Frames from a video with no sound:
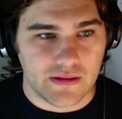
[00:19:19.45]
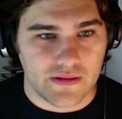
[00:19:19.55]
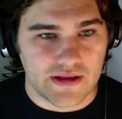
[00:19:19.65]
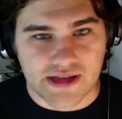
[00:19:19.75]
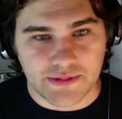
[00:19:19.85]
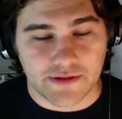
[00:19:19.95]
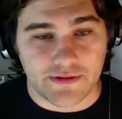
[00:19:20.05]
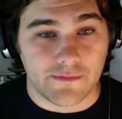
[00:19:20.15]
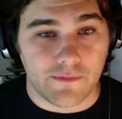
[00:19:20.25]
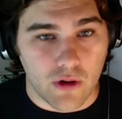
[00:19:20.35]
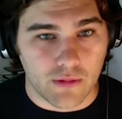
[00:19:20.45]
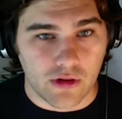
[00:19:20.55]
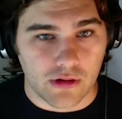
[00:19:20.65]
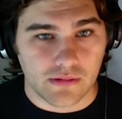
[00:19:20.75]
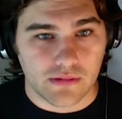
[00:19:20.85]
these types of
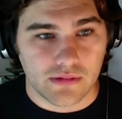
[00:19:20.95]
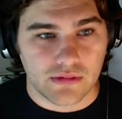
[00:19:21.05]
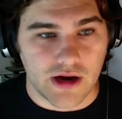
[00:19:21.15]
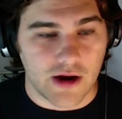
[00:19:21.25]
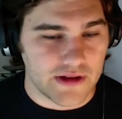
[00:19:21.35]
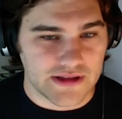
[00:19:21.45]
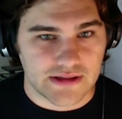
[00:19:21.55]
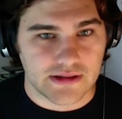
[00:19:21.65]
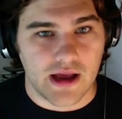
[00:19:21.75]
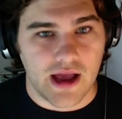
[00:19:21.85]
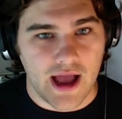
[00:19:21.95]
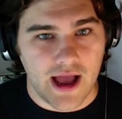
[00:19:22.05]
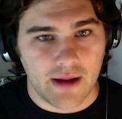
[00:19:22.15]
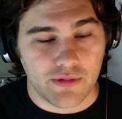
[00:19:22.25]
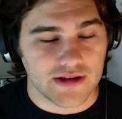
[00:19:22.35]
informal governance
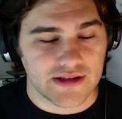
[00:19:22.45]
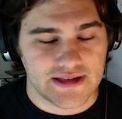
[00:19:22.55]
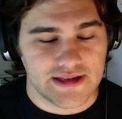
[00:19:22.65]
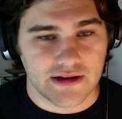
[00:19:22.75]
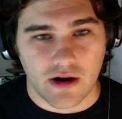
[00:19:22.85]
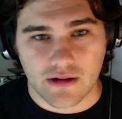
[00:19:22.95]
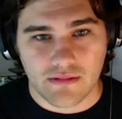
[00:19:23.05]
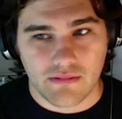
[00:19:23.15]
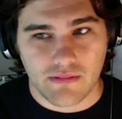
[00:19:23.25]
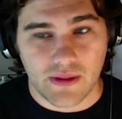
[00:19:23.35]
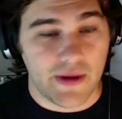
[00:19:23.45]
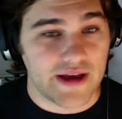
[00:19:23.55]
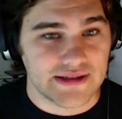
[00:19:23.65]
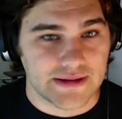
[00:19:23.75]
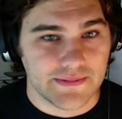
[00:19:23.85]
processes aren't the best,